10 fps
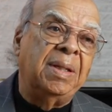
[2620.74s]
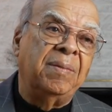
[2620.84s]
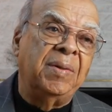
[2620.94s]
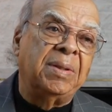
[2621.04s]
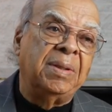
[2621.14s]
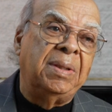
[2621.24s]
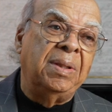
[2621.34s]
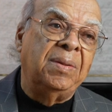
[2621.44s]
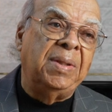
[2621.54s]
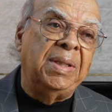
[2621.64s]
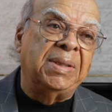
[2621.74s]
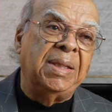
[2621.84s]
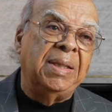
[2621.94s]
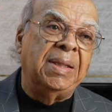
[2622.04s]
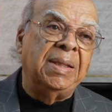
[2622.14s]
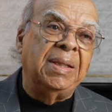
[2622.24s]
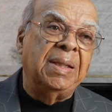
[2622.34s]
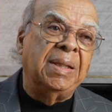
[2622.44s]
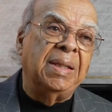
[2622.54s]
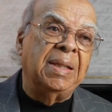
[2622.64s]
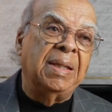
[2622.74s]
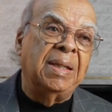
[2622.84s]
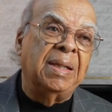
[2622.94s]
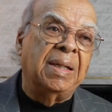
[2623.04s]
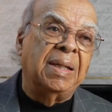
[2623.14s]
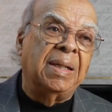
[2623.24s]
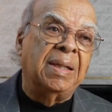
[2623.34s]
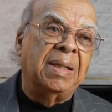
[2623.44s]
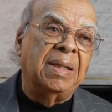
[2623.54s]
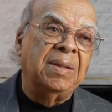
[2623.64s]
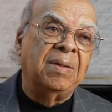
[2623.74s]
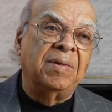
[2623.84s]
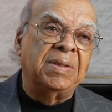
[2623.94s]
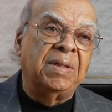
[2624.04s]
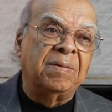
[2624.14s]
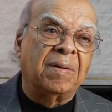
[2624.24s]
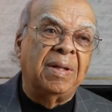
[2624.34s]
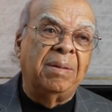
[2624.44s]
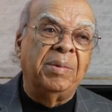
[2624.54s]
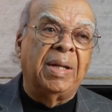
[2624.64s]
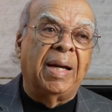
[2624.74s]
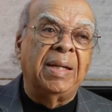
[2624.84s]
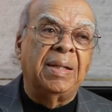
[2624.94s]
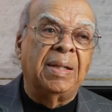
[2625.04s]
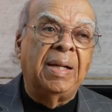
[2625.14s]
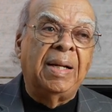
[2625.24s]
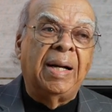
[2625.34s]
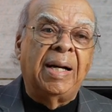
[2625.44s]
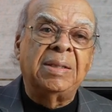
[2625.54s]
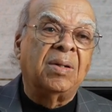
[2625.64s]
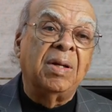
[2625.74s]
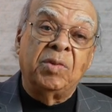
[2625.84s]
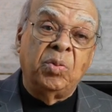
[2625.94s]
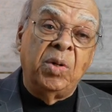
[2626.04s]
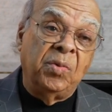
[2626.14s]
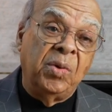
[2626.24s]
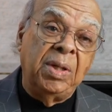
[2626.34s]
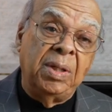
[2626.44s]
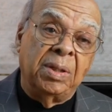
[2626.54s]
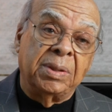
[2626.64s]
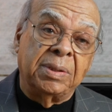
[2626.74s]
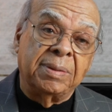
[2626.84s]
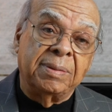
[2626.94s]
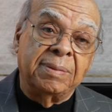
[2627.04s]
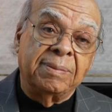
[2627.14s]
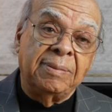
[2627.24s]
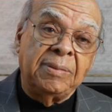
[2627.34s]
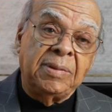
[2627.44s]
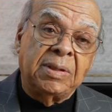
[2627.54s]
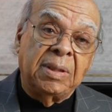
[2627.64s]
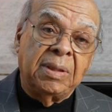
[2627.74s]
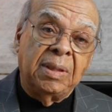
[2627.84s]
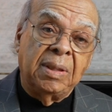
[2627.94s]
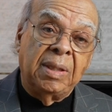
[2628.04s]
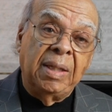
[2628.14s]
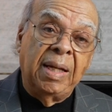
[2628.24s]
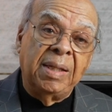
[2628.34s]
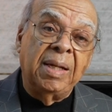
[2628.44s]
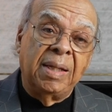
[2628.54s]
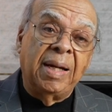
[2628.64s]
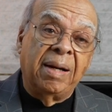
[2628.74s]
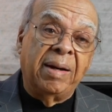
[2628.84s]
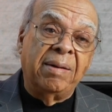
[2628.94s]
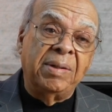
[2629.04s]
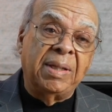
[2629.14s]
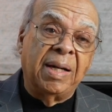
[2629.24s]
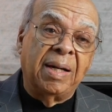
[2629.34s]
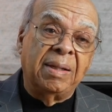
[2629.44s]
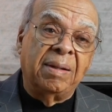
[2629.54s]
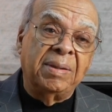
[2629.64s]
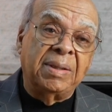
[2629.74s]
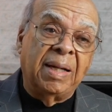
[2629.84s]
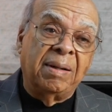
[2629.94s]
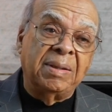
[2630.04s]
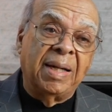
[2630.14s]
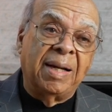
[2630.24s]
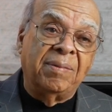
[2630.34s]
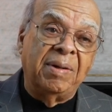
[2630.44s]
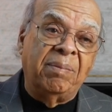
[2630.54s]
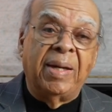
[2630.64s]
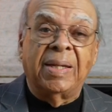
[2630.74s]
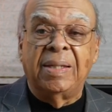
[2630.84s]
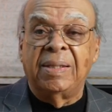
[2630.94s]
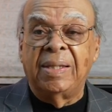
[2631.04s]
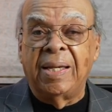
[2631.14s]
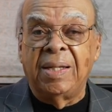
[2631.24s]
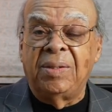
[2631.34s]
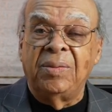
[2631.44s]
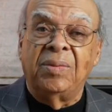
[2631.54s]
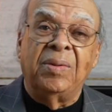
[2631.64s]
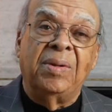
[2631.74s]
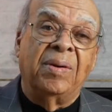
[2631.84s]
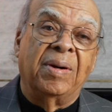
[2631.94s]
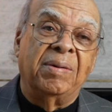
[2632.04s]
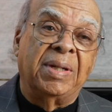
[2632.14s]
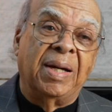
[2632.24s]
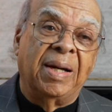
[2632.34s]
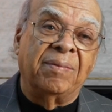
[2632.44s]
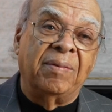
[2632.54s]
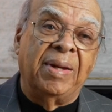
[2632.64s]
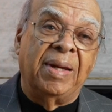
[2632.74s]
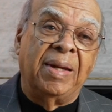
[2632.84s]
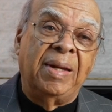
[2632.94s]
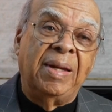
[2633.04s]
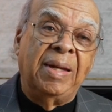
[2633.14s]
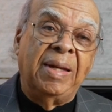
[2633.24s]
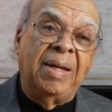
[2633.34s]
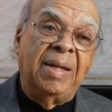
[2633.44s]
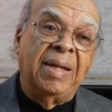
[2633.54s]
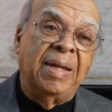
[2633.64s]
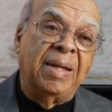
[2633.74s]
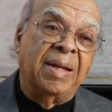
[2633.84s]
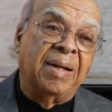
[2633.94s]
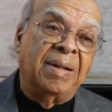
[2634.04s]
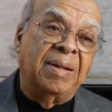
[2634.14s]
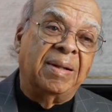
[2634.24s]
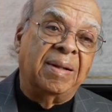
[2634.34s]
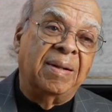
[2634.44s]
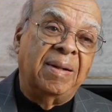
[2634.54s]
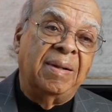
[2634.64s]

went to UDC, uh, University of Columbia, and I. Uh, I taught there for 23 years. Oh, wow. Okay. So you retired? Yeah, yeah, yeah. I retired. I, retired way back in 92. You know, I retired from then, And, uh, uh,